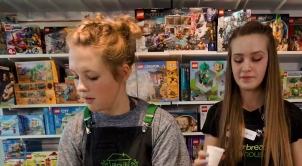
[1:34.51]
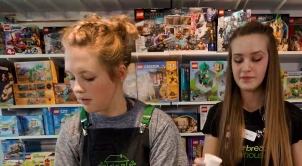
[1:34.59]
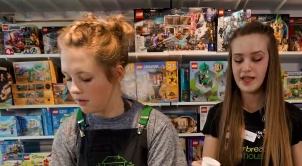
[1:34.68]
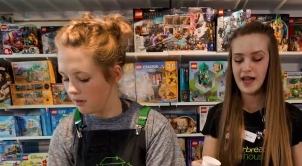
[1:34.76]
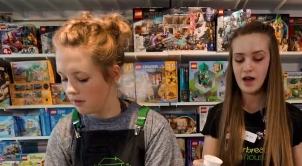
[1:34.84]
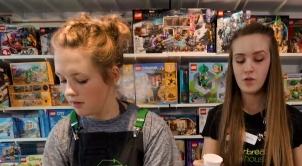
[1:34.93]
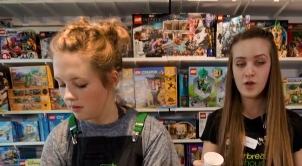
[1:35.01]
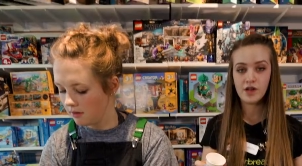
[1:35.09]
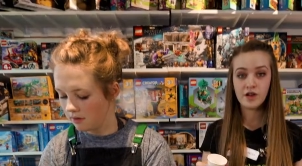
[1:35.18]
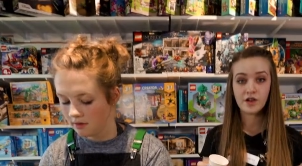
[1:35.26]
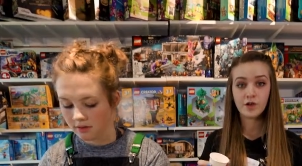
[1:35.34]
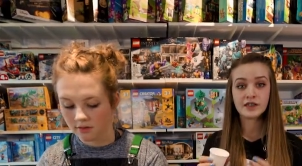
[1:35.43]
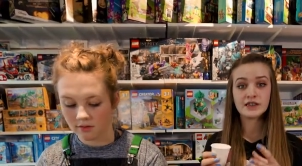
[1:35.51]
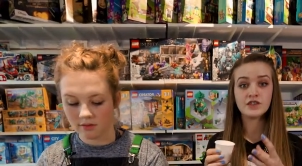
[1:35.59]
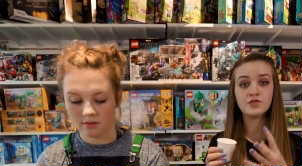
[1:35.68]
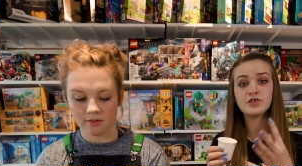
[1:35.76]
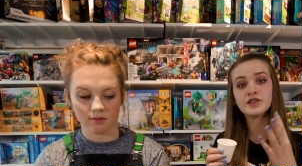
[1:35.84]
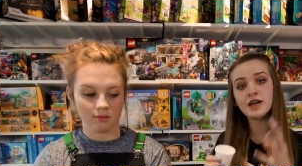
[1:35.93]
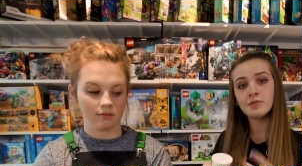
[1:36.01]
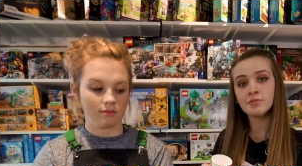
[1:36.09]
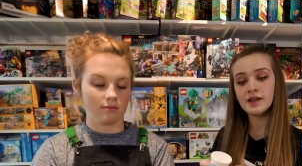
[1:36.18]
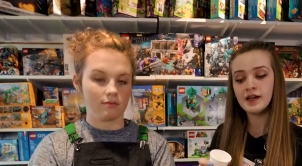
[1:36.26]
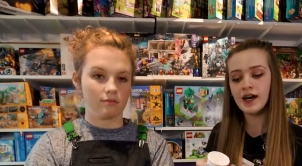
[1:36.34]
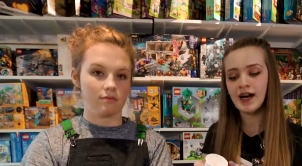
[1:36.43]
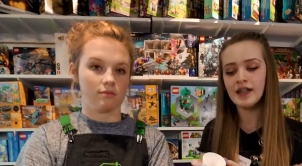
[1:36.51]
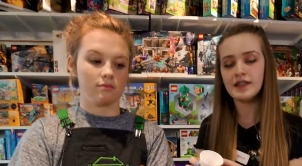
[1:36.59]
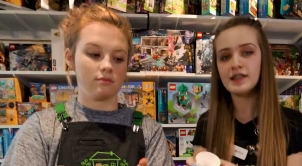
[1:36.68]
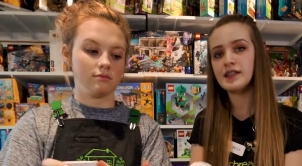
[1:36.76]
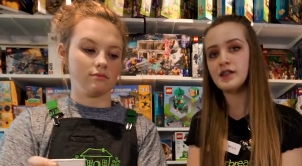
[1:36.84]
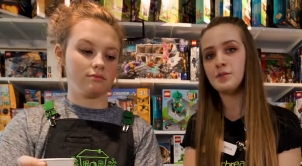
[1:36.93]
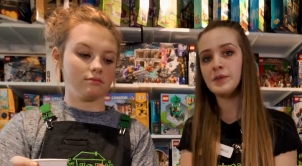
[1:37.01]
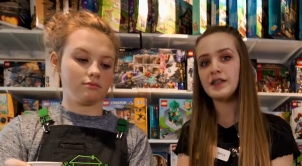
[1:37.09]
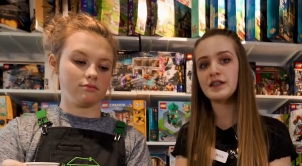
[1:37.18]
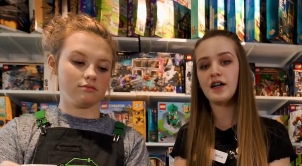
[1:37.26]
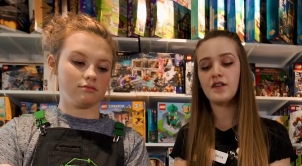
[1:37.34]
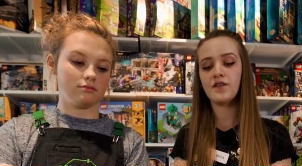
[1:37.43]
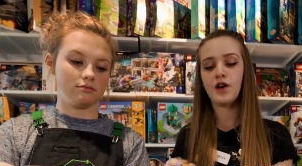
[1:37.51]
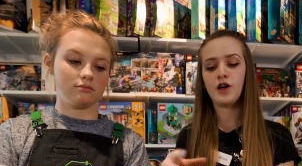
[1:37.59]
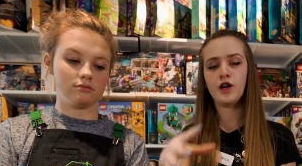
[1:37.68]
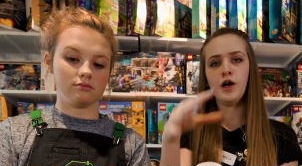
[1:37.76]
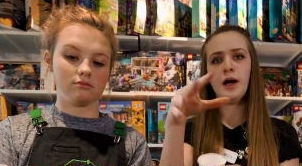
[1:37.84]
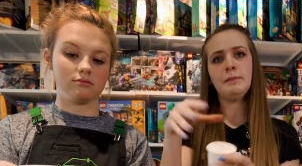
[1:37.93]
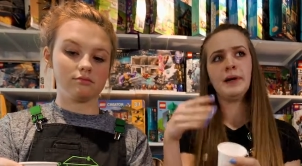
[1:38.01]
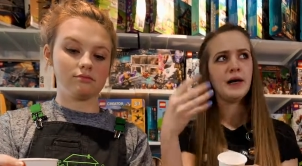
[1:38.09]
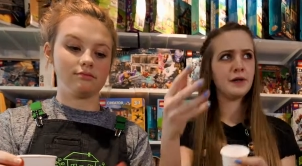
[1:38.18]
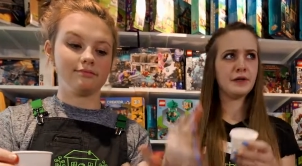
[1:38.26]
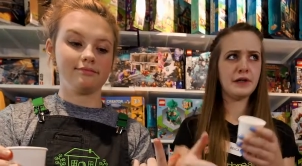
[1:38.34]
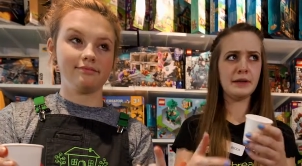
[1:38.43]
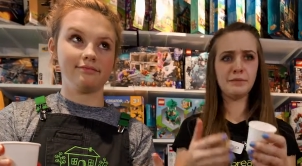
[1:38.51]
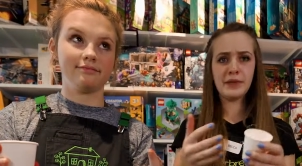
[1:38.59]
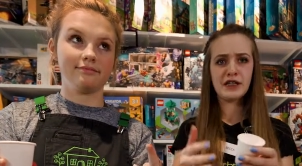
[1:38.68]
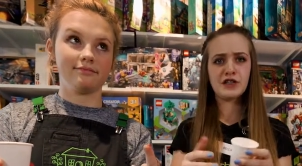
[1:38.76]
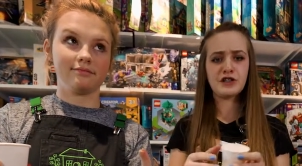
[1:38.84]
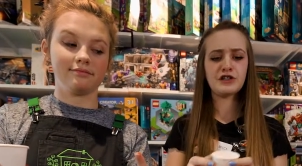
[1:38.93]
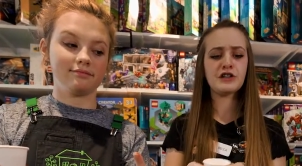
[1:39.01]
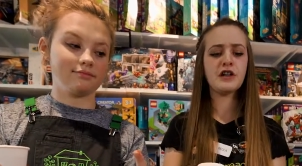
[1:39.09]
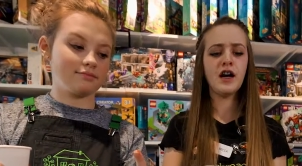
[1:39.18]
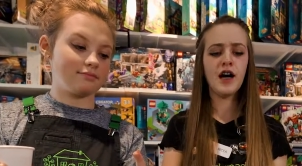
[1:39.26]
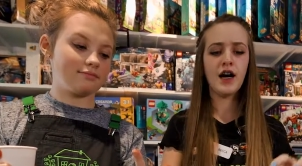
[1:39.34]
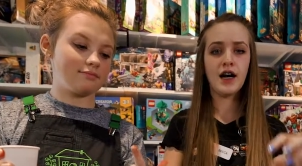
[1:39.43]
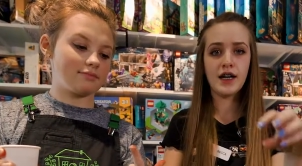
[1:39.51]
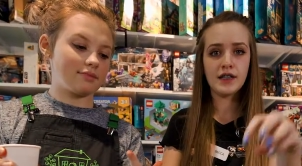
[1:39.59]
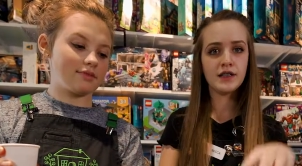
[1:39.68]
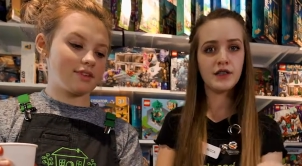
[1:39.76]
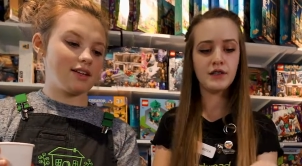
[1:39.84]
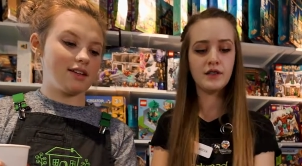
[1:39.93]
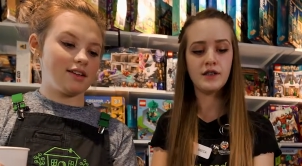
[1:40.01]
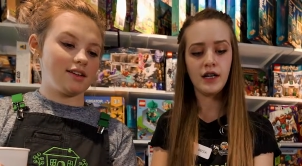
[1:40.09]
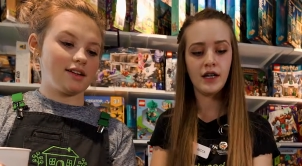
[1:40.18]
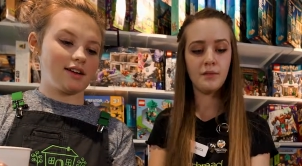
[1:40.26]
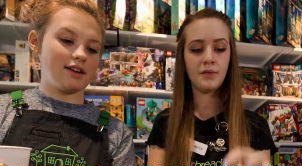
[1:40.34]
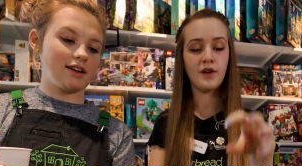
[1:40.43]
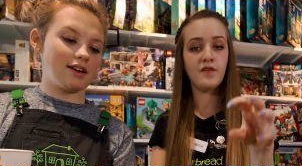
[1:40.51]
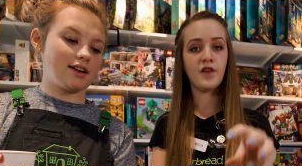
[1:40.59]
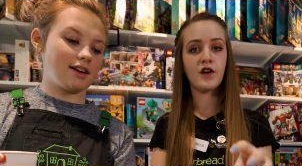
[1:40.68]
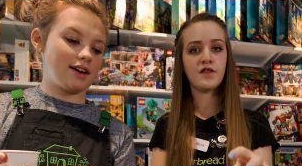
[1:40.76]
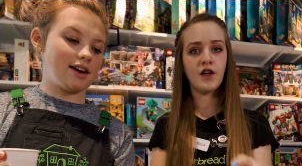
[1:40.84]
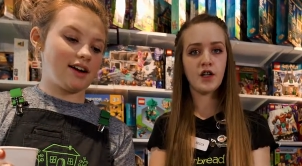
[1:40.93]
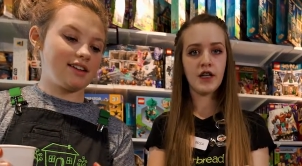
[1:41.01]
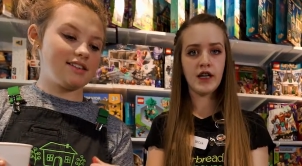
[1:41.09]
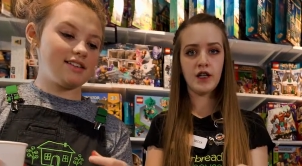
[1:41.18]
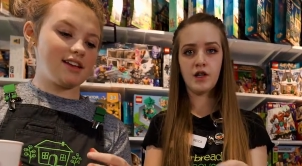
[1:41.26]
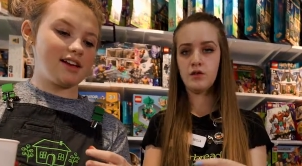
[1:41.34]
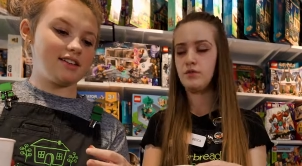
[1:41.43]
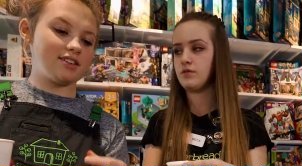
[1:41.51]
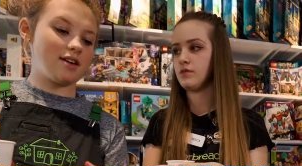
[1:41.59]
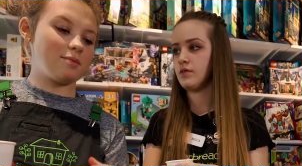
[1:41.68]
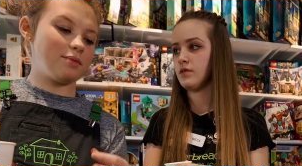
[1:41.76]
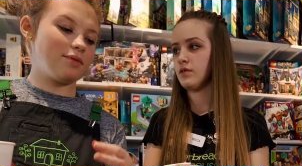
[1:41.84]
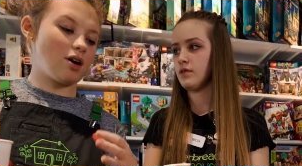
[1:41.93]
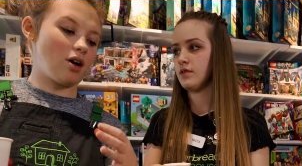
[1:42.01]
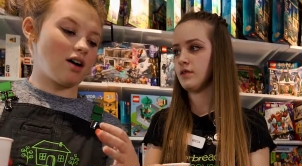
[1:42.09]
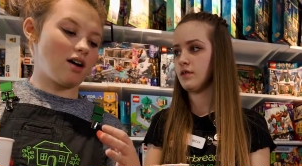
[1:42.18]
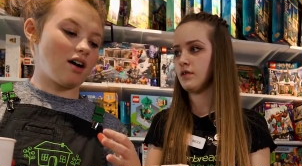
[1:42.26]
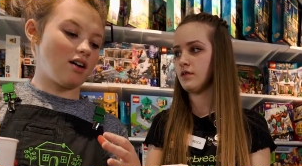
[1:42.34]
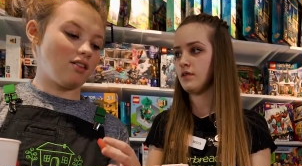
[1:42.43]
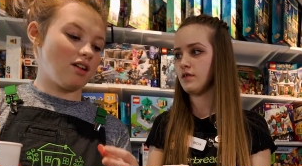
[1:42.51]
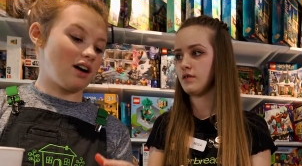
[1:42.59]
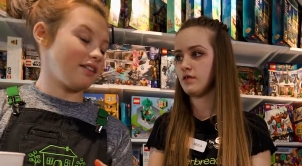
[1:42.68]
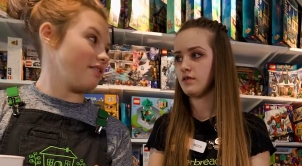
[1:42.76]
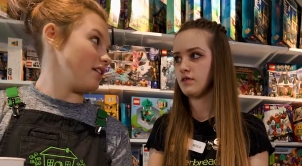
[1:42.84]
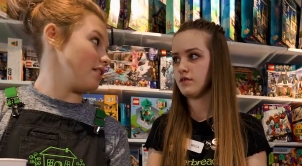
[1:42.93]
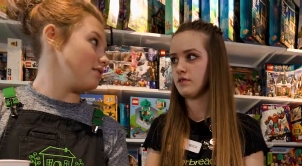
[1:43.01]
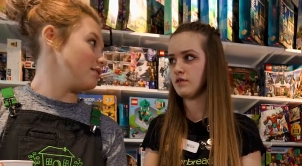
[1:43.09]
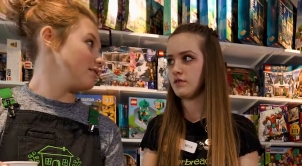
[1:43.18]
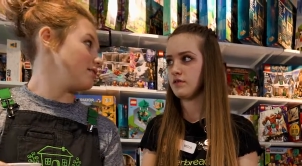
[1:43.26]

Speaker 1: Now we are going to dump a little bit of our powdery mixture onto top of our volcano. I say dump
Speaker 2: a lot of it.